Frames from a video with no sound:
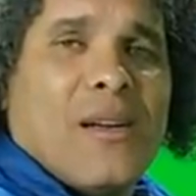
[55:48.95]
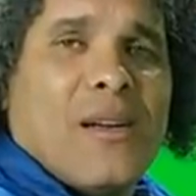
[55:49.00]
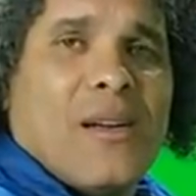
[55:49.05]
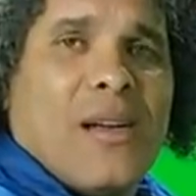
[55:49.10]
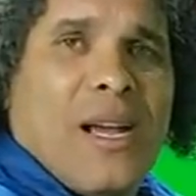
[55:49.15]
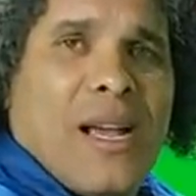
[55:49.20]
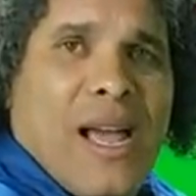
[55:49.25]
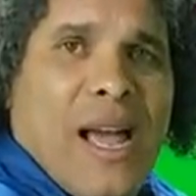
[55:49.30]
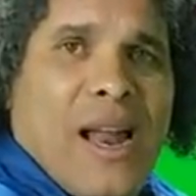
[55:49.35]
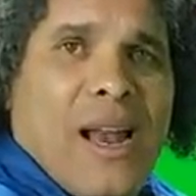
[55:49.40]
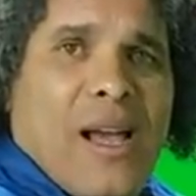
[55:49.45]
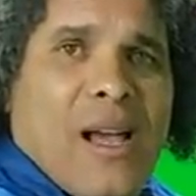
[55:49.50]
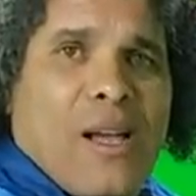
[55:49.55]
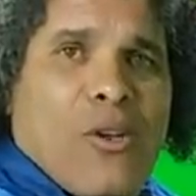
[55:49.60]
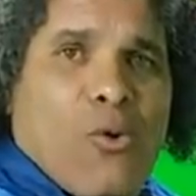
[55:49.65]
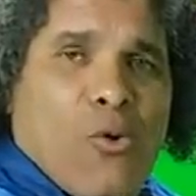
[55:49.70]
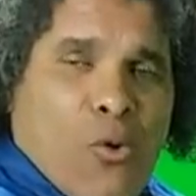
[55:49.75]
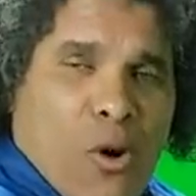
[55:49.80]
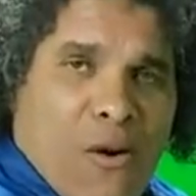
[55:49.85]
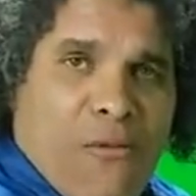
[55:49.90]
Guyana,
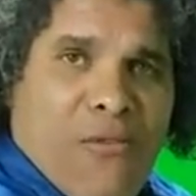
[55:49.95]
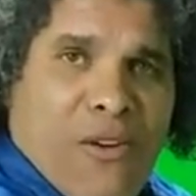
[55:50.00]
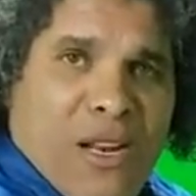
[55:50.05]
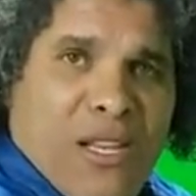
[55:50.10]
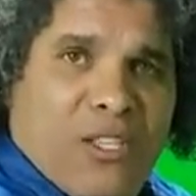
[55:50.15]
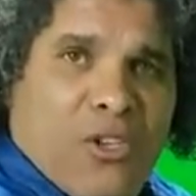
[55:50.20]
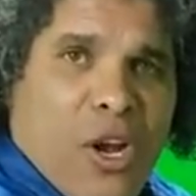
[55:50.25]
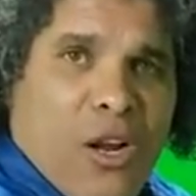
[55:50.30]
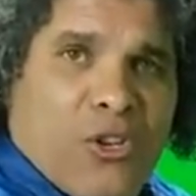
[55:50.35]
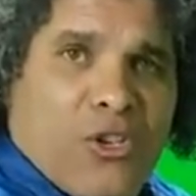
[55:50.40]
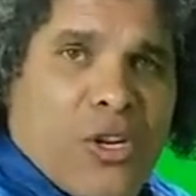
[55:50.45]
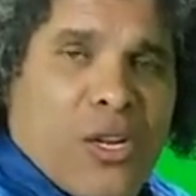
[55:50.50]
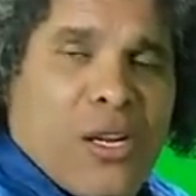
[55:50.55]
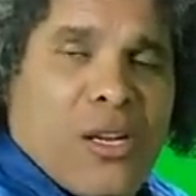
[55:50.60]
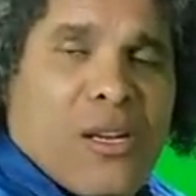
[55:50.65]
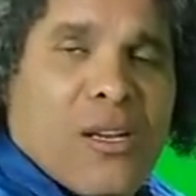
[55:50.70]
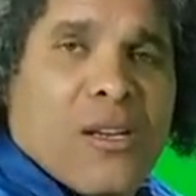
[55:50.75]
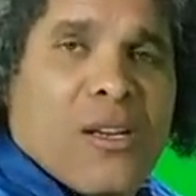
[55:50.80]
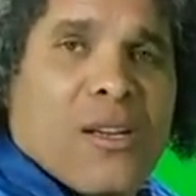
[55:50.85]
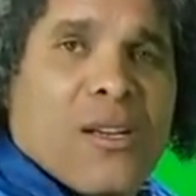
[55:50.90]
you come from this country?
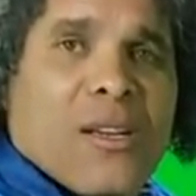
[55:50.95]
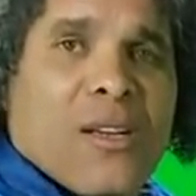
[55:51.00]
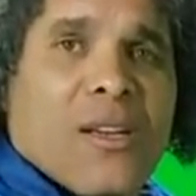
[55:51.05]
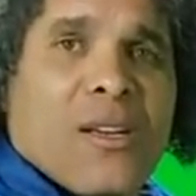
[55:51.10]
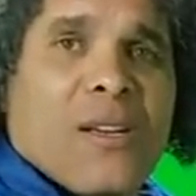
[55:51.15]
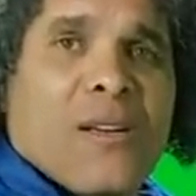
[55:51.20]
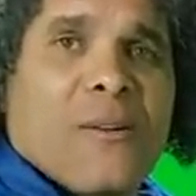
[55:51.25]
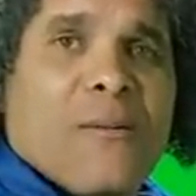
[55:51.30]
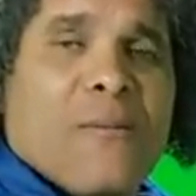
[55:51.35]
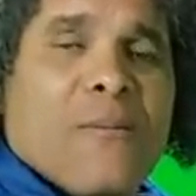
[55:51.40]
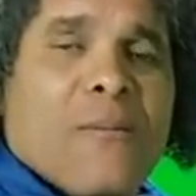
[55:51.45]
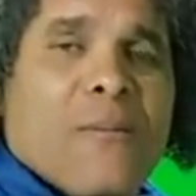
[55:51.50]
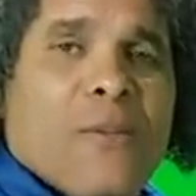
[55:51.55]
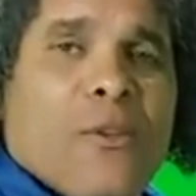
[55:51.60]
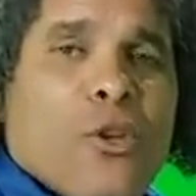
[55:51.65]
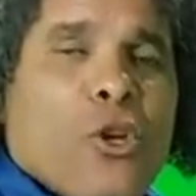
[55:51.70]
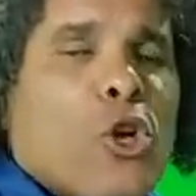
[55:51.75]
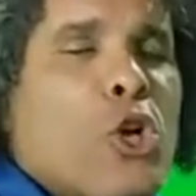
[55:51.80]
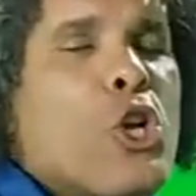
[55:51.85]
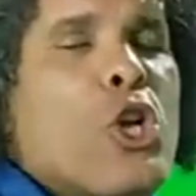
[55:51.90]

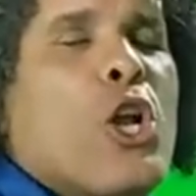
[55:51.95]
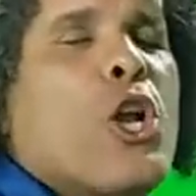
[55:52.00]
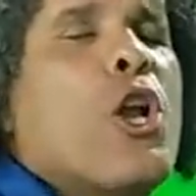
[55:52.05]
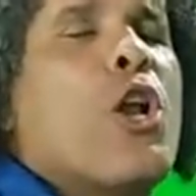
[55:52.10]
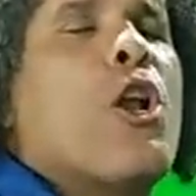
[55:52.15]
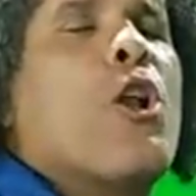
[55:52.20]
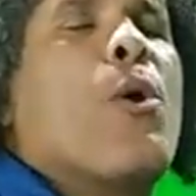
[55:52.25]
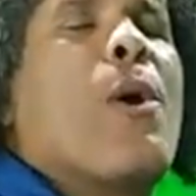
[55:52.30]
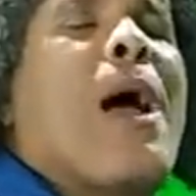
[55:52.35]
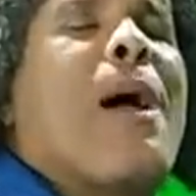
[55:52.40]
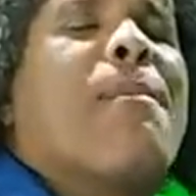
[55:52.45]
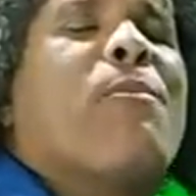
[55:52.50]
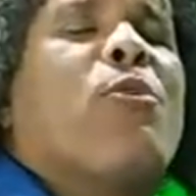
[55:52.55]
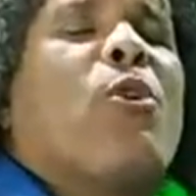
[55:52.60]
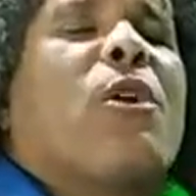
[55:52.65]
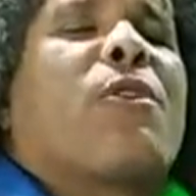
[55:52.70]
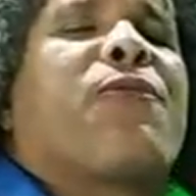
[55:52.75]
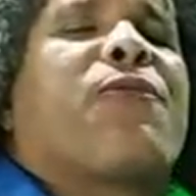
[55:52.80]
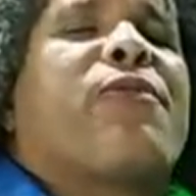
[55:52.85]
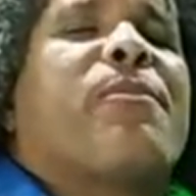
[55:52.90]
No, I'm
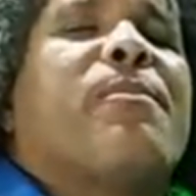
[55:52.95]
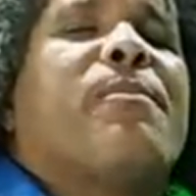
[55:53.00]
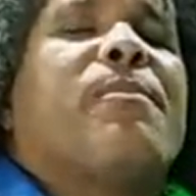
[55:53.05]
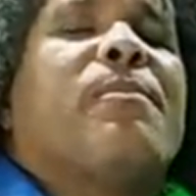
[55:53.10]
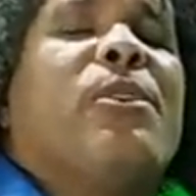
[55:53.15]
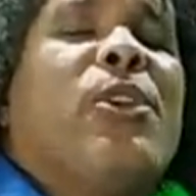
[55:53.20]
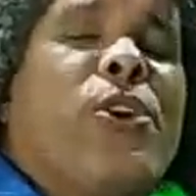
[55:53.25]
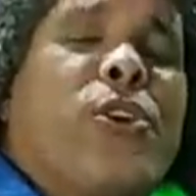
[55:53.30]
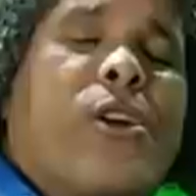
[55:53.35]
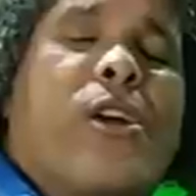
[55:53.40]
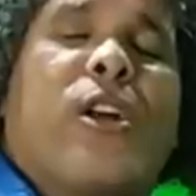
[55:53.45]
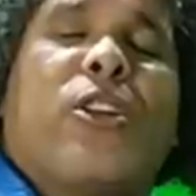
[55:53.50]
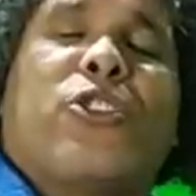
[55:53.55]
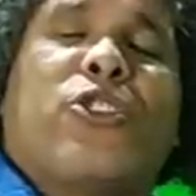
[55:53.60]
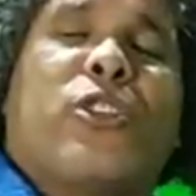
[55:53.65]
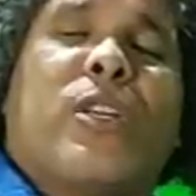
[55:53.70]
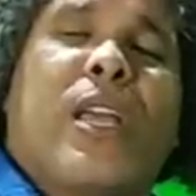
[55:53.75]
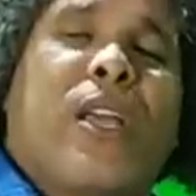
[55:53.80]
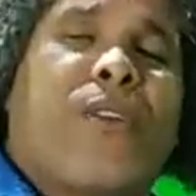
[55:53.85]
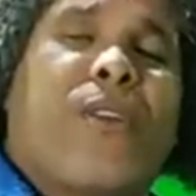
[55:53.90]
not from your
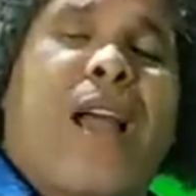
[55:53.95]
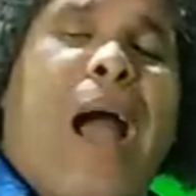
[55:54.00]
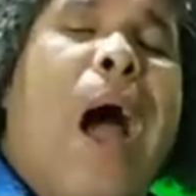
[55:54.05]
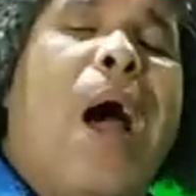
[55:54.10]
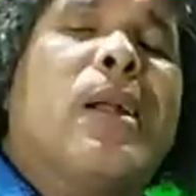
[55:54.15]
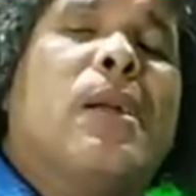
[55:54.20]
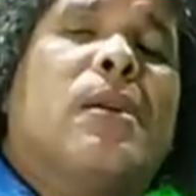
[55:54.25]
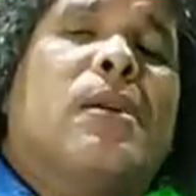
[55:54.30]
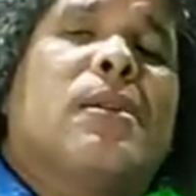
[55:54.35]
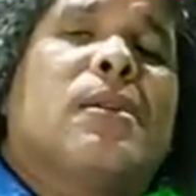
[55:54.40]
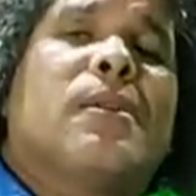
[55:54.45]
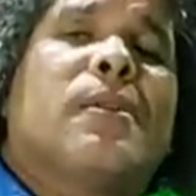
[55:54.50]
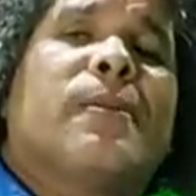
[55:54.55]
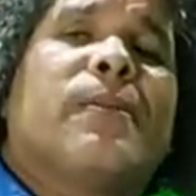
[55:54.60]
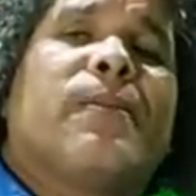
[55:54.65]
country here, Ghana.